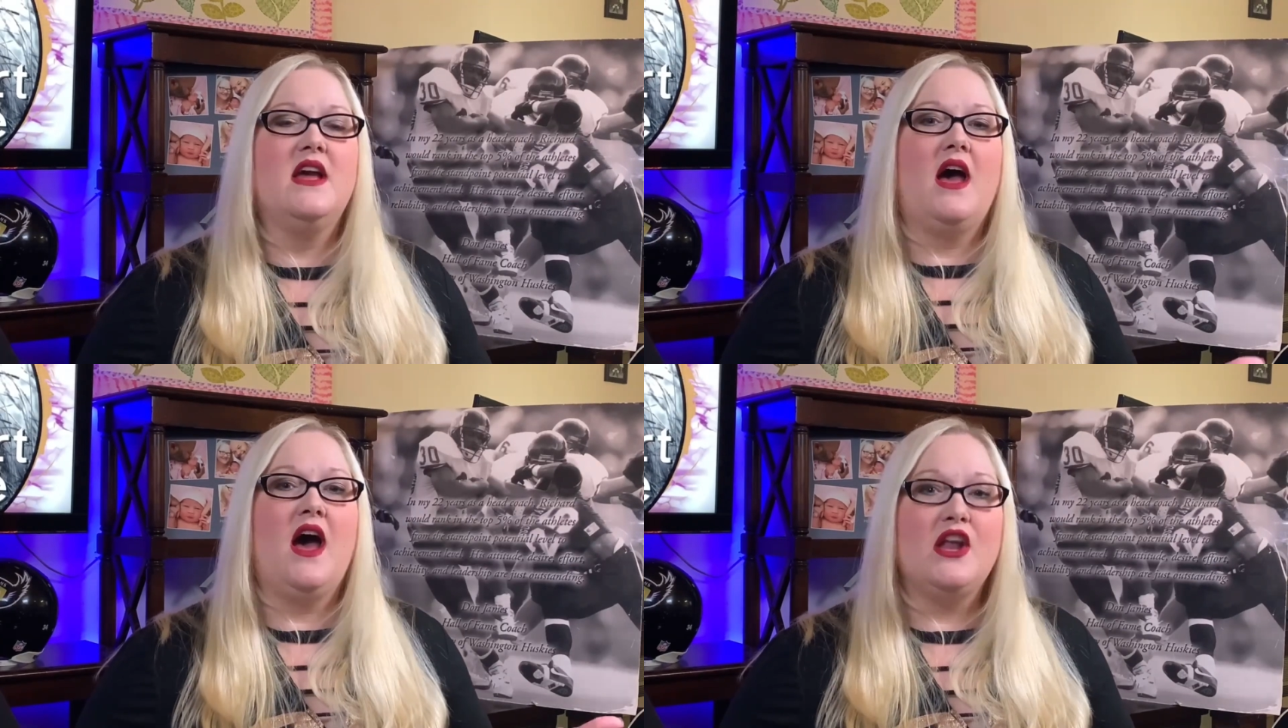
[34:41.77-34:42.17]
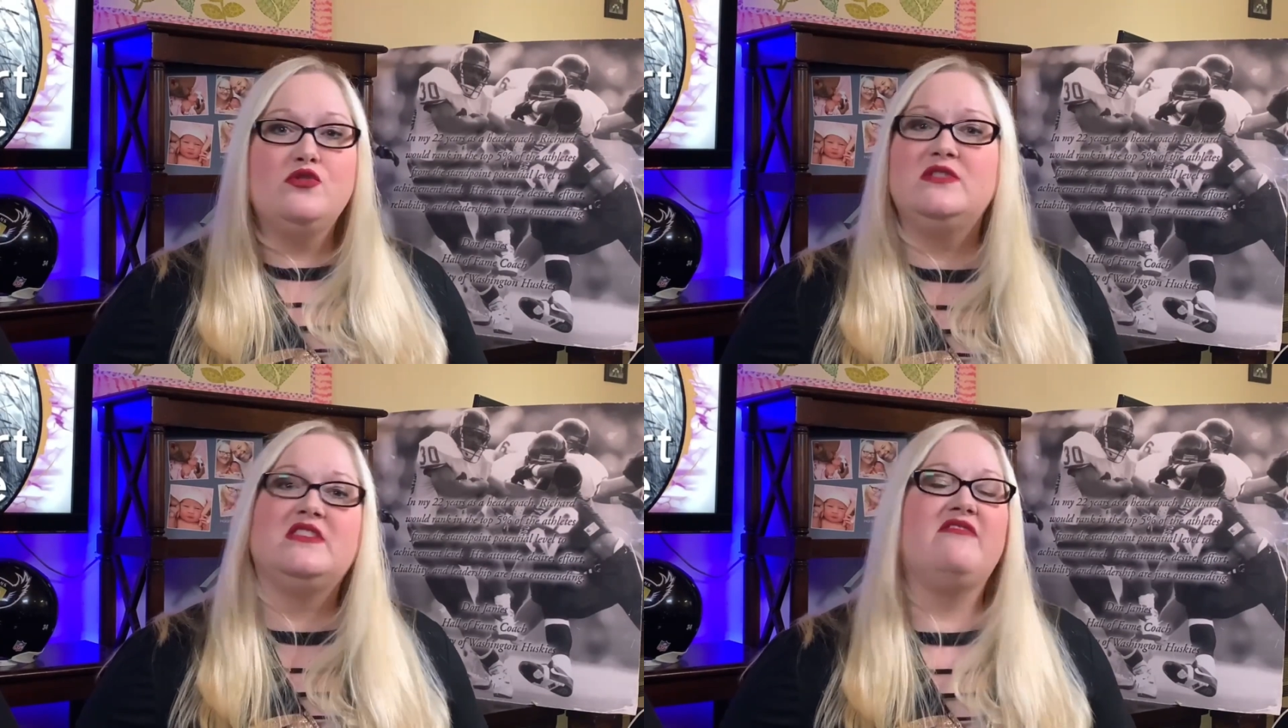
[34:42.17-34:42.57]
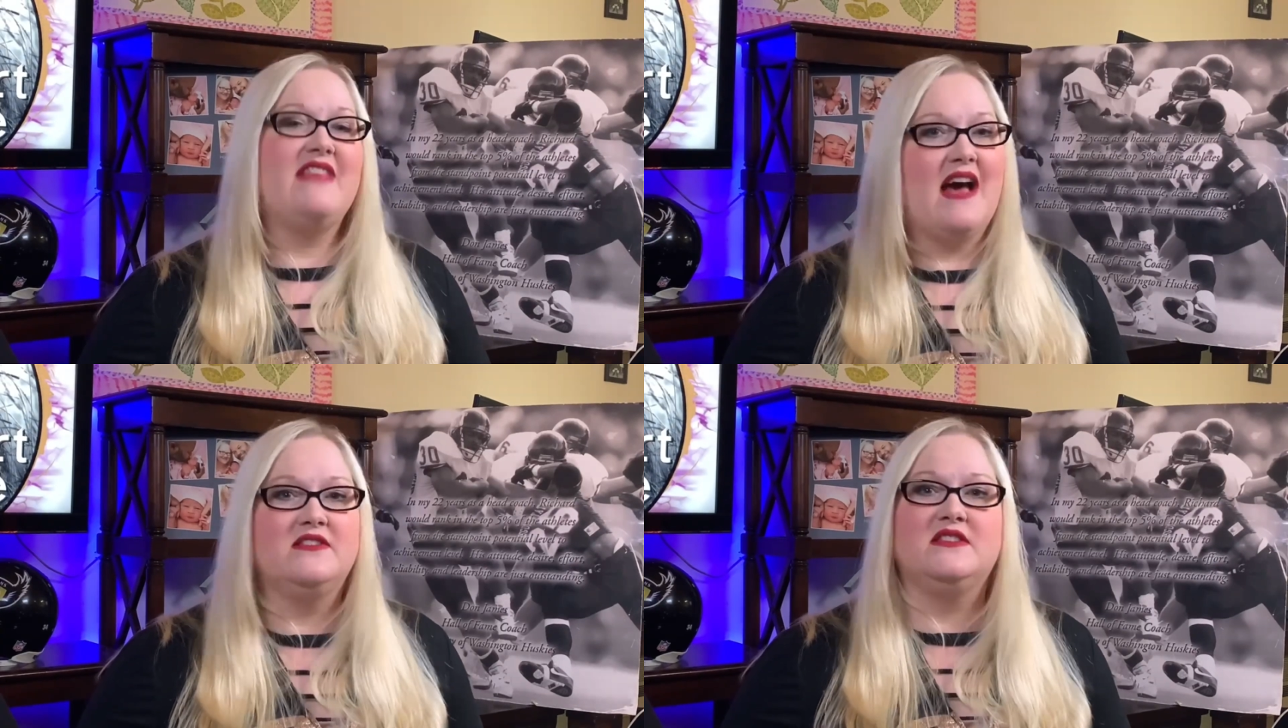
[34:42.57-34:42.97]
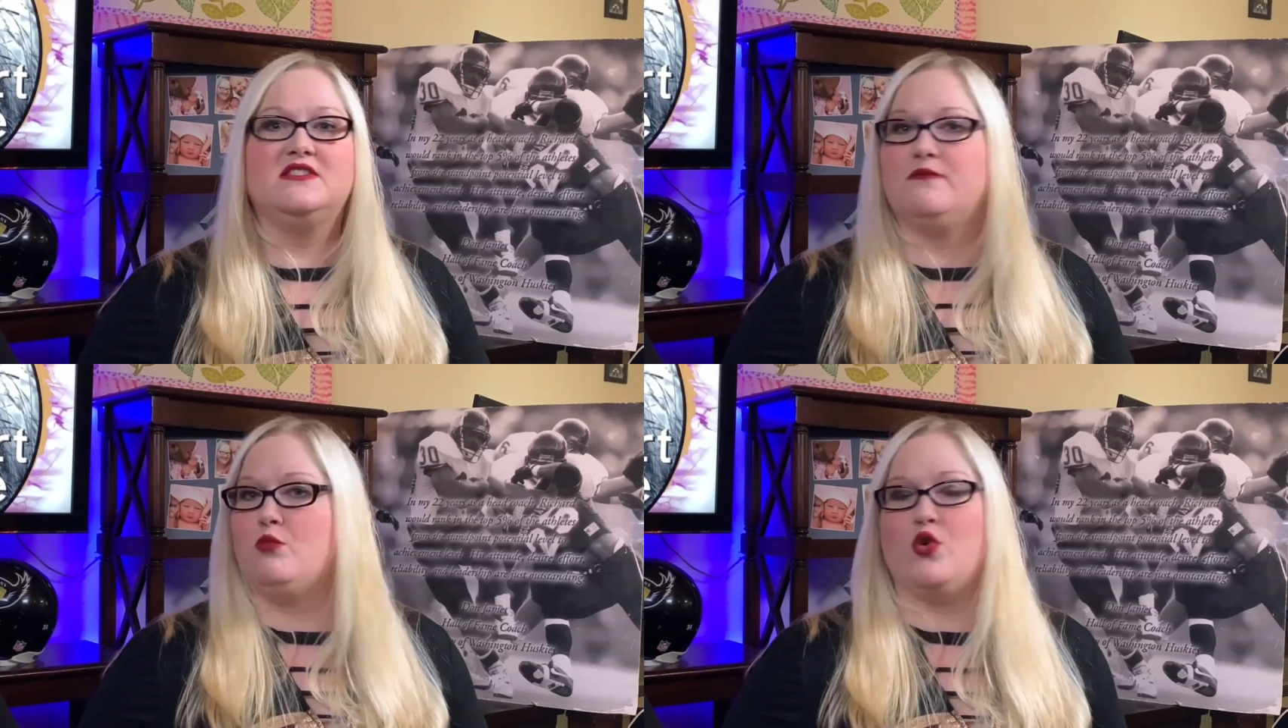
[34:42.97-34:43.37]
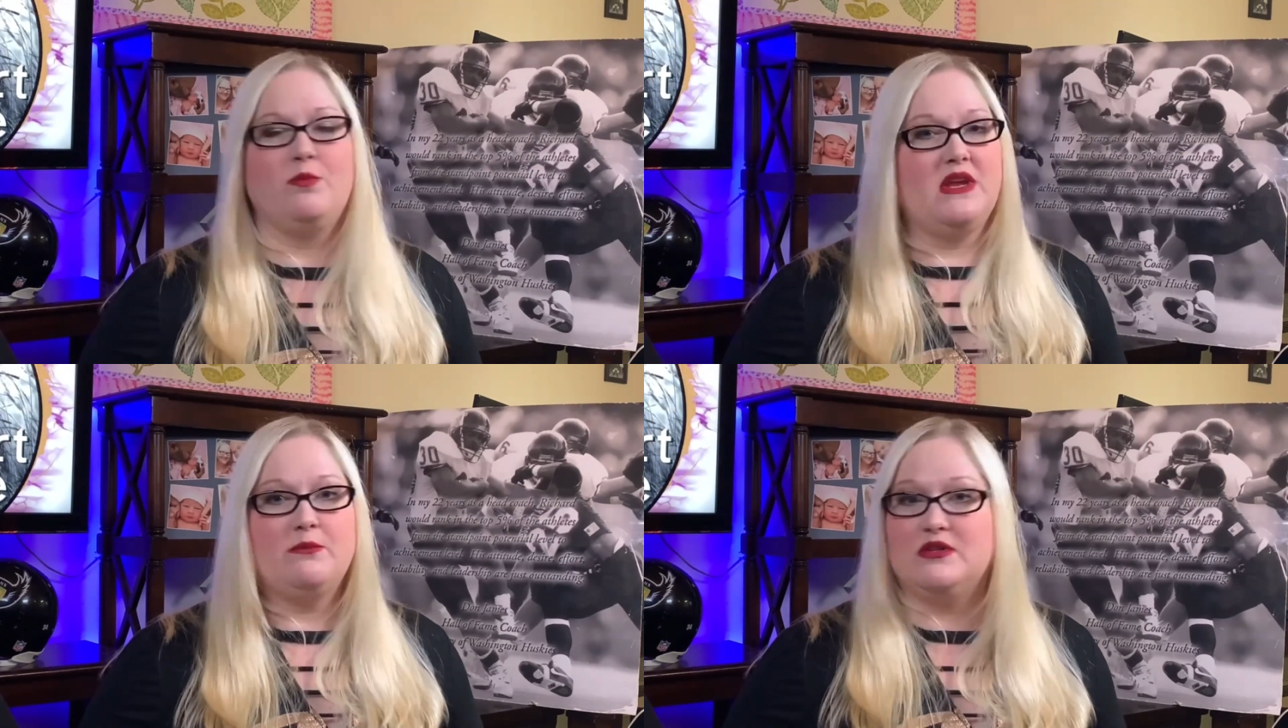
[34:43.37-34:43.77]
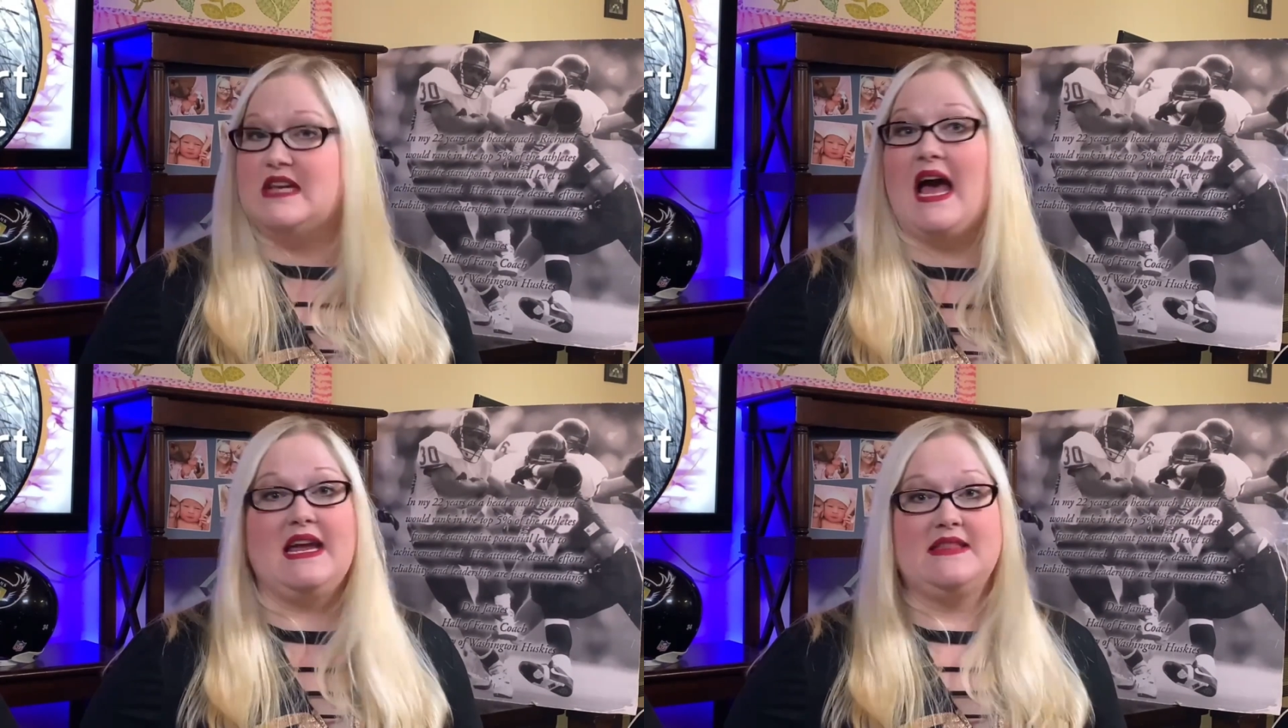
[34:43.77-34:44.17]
hundreds of thousands of more people dying